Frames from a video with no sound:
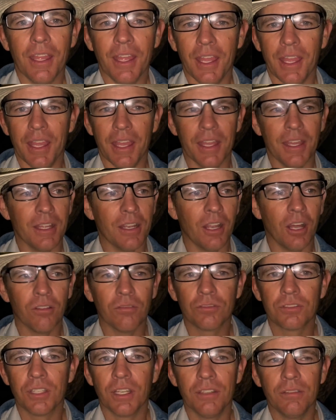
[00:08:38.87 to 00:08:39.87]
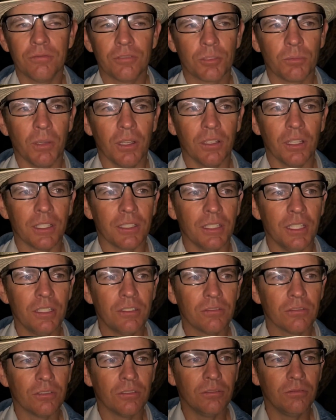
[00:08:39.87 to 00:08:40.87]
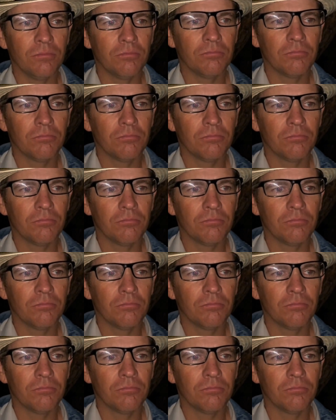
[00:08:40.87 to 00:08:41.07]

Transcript: And all of a sudden, smell like diesel.